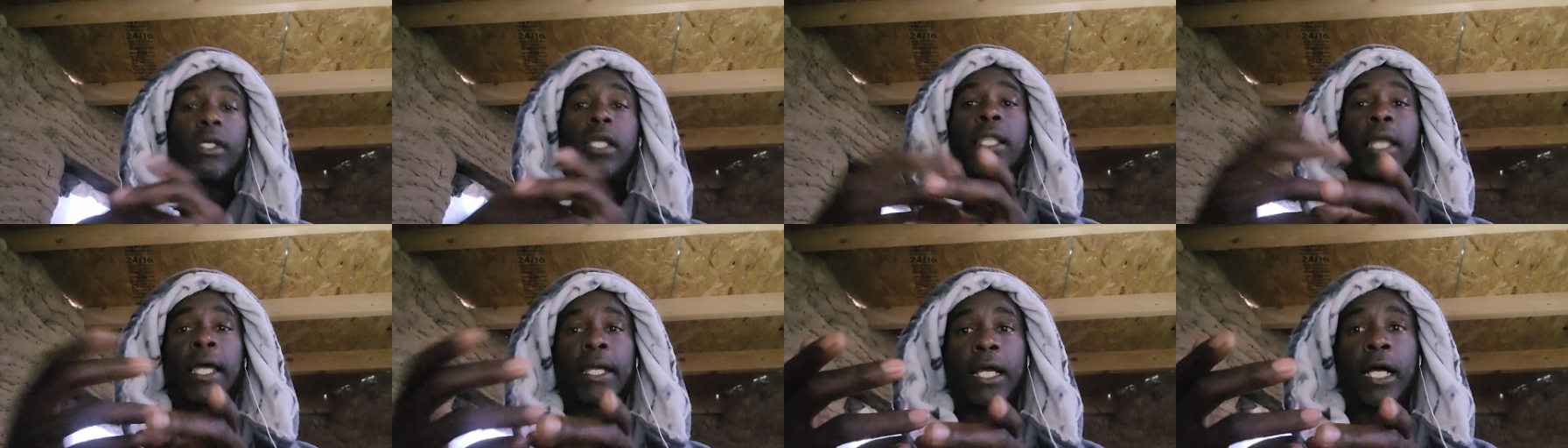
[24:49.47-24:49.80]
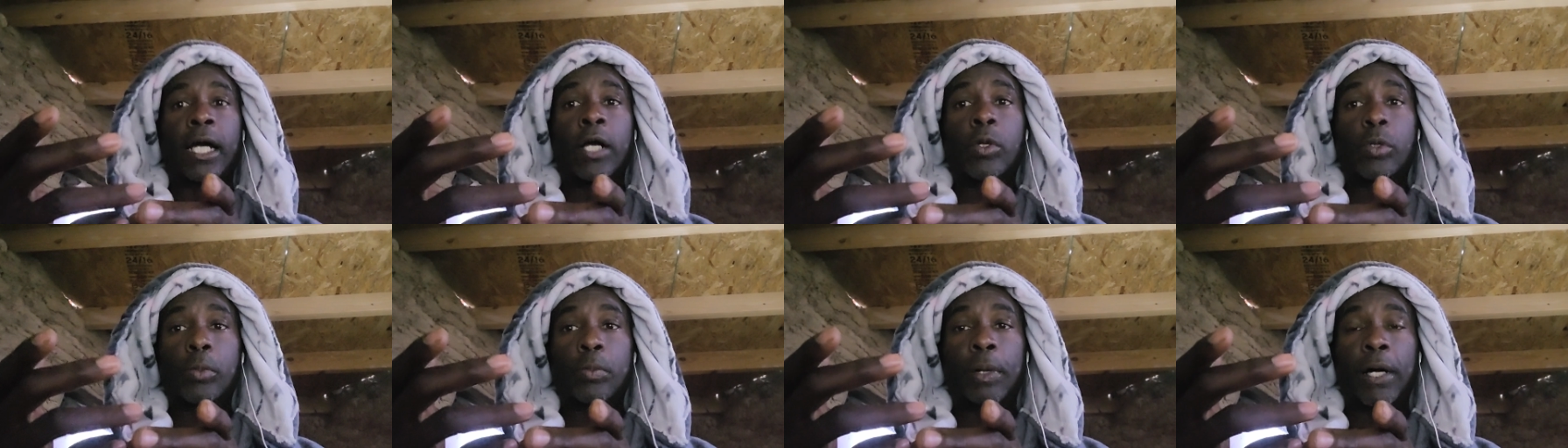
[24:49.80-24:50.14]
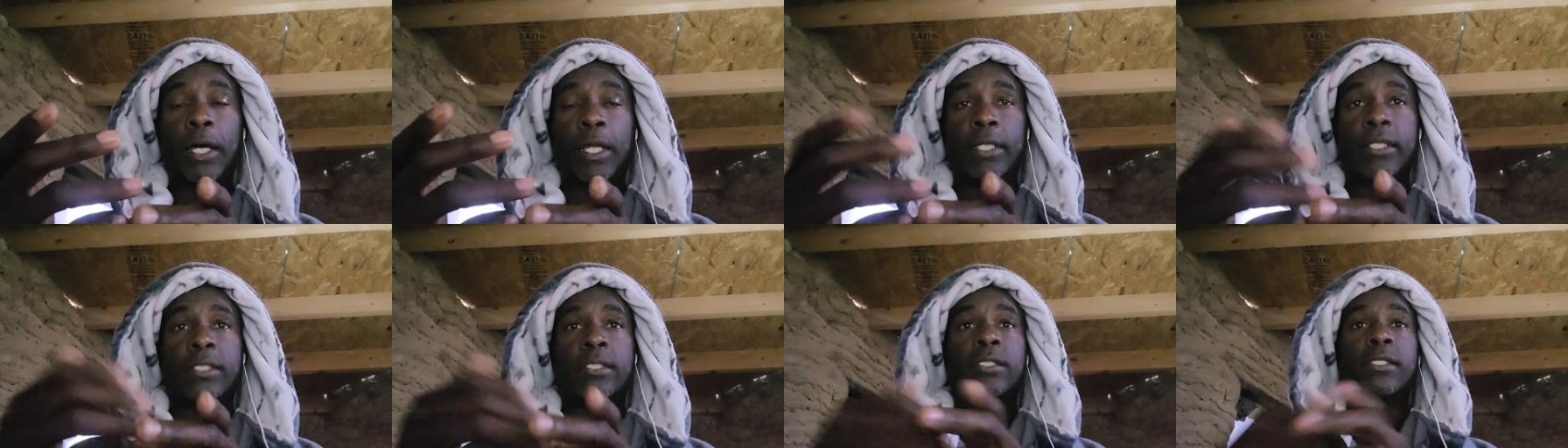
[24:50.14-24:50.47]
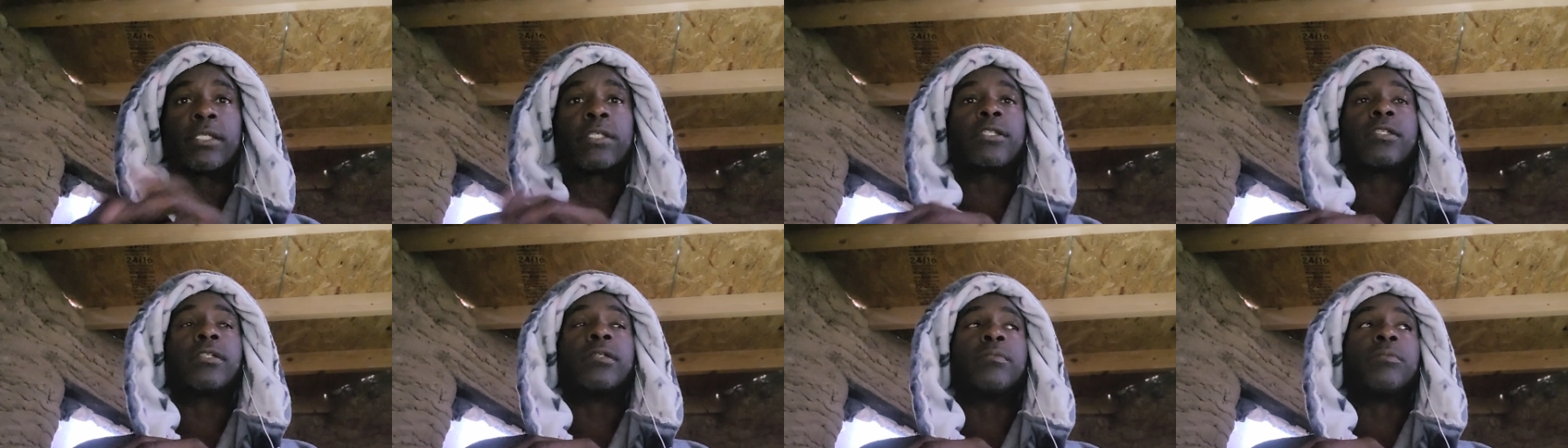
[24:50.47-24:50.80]
like aquaponic
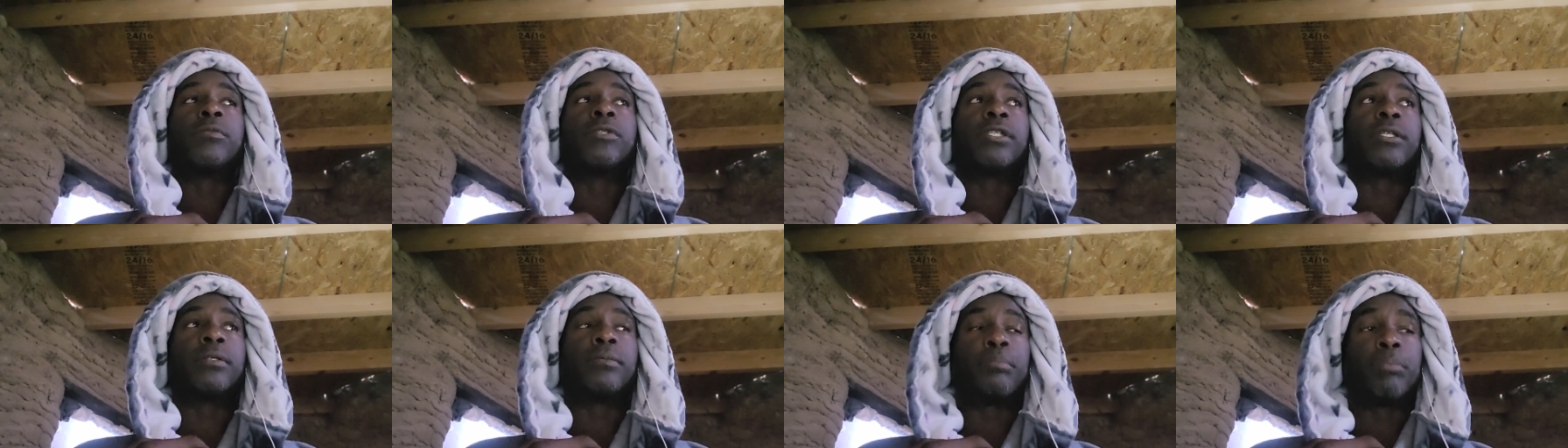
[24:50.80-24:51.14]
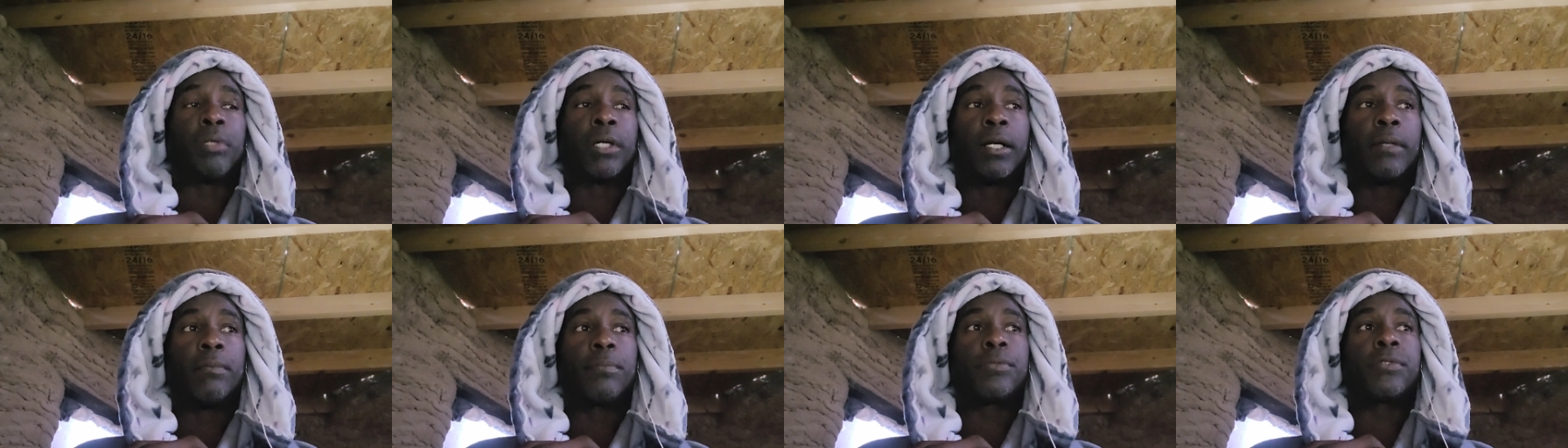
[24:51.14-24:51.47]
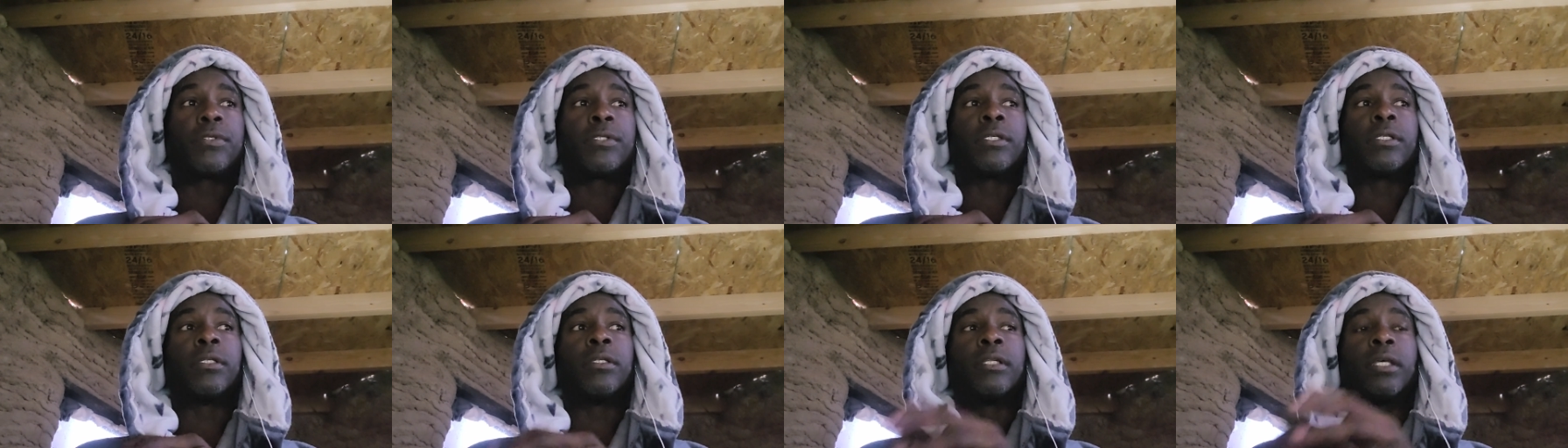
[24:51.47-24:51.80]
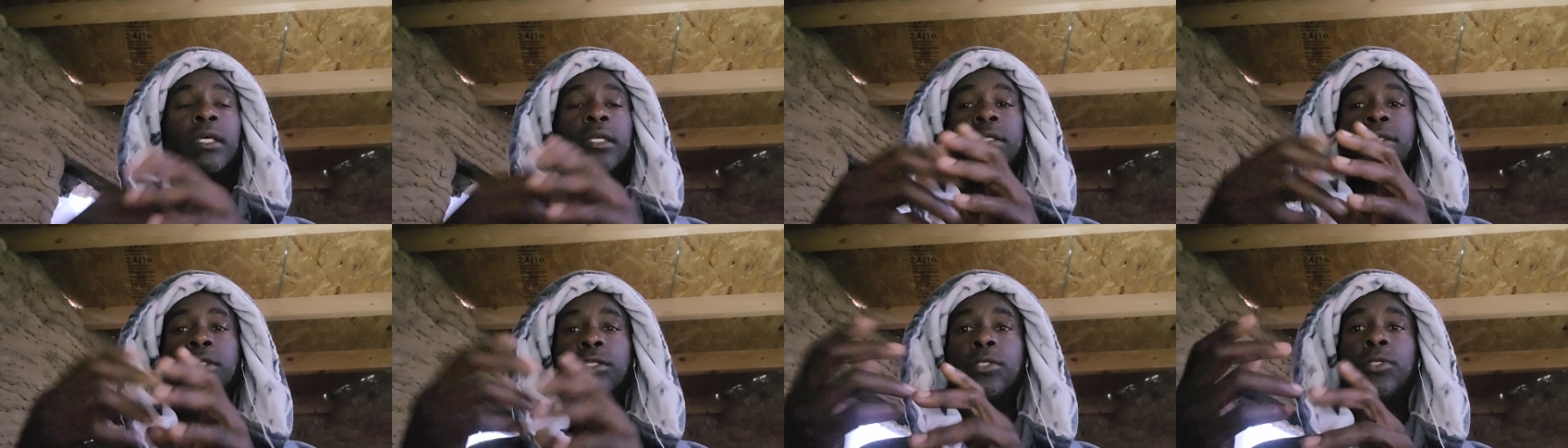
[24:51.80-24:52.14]
systems and pumps
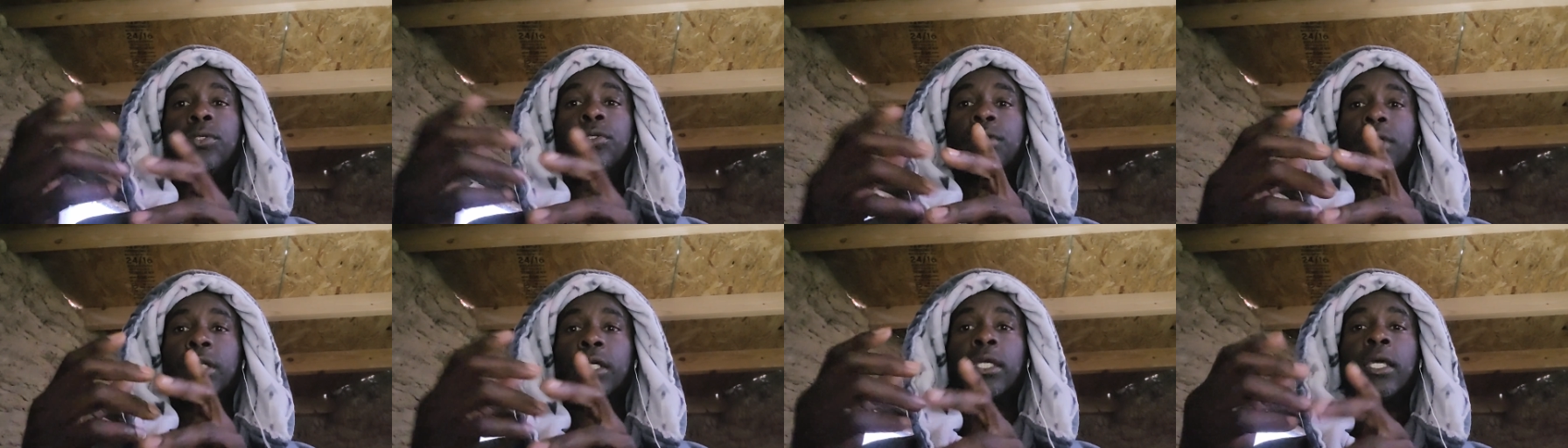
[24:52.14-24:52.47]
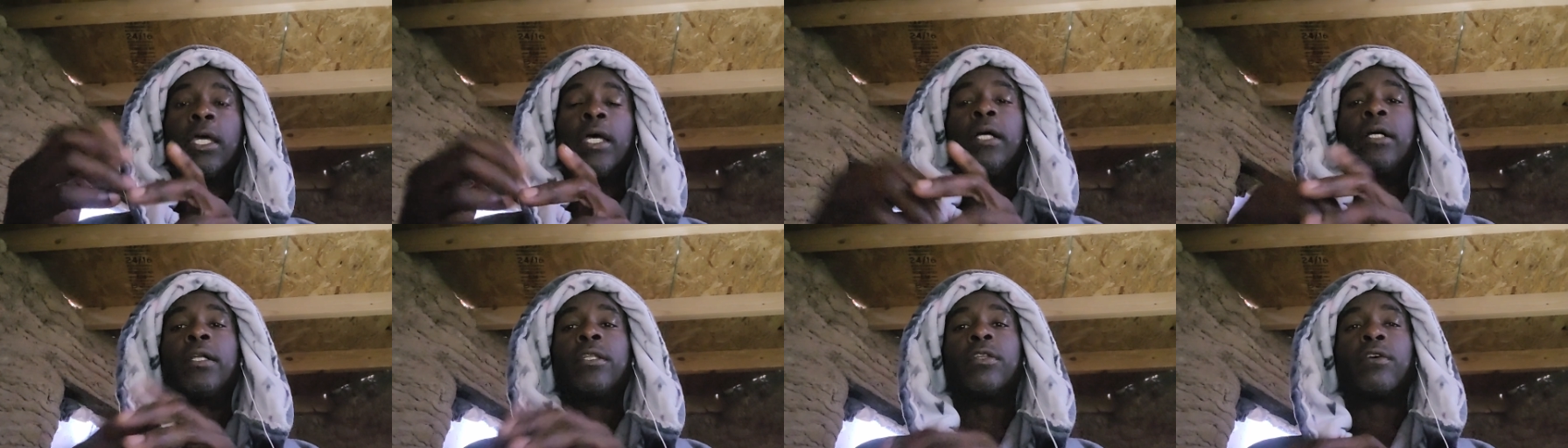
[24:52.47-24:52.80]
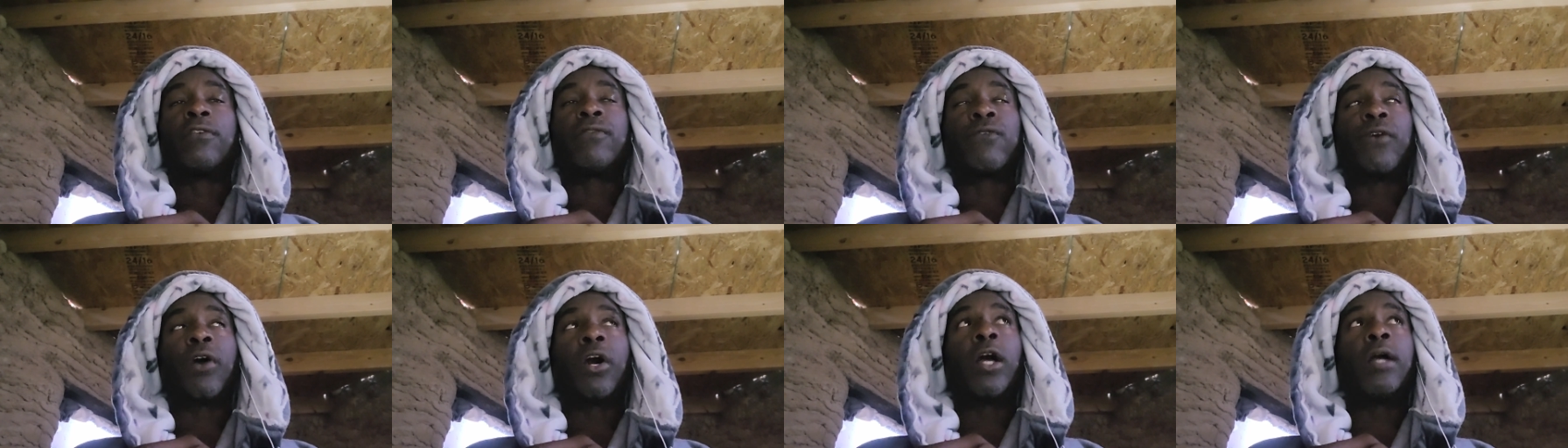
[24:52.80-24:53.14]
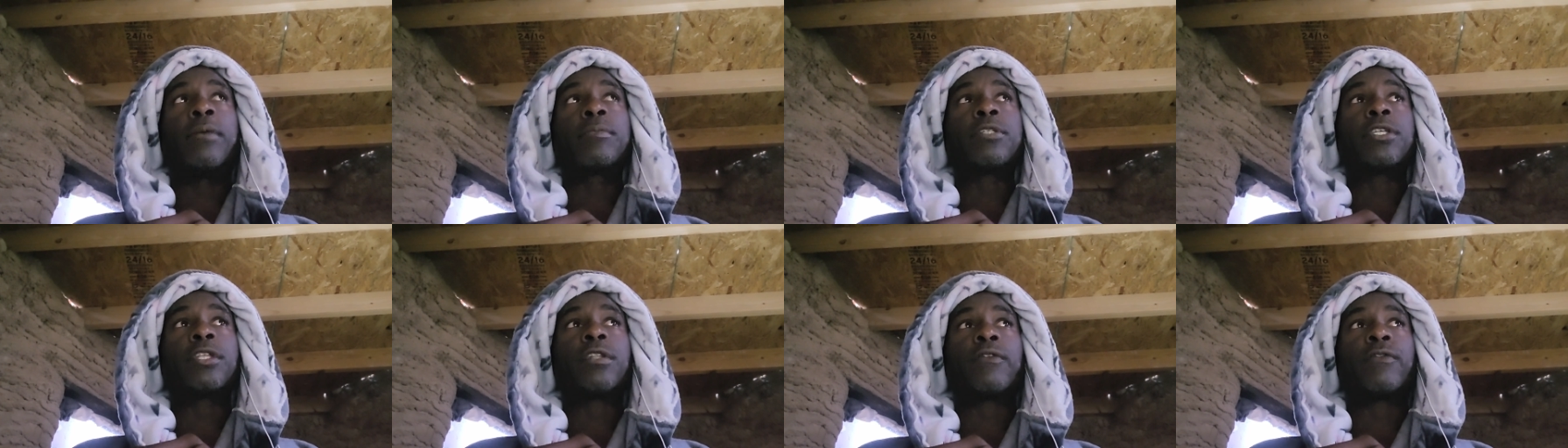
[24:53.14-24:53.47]
and using the
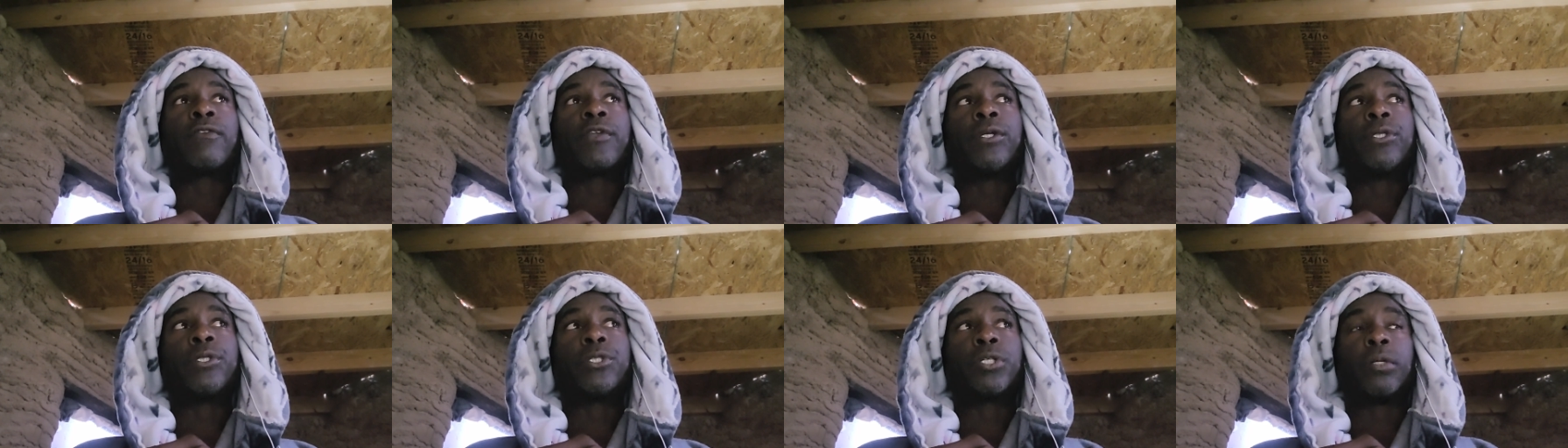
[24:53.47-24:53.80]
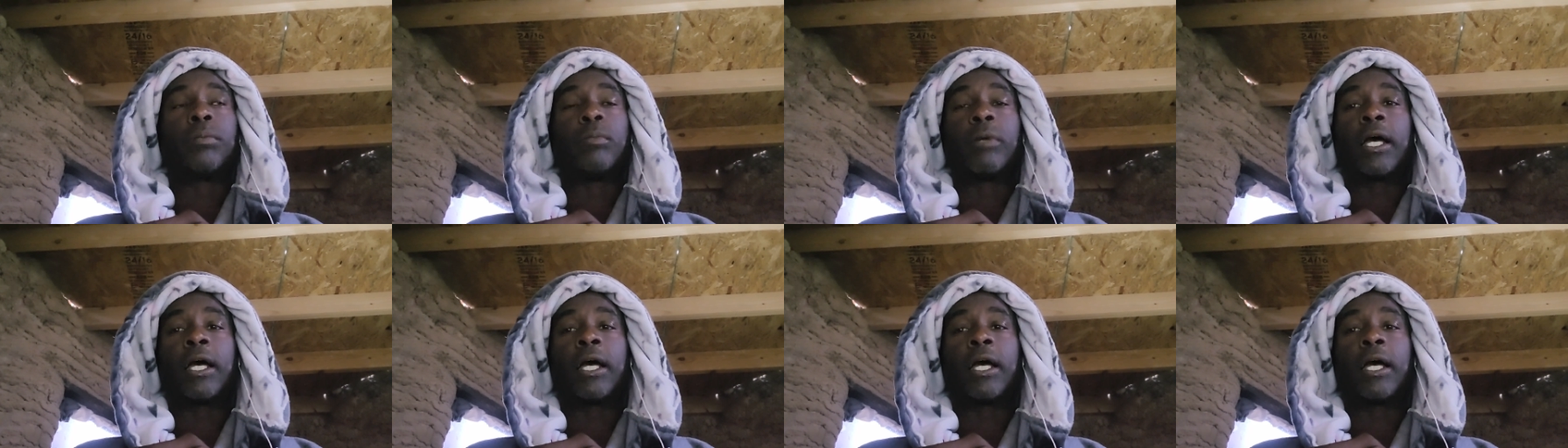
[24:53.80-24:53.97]
farms of the future,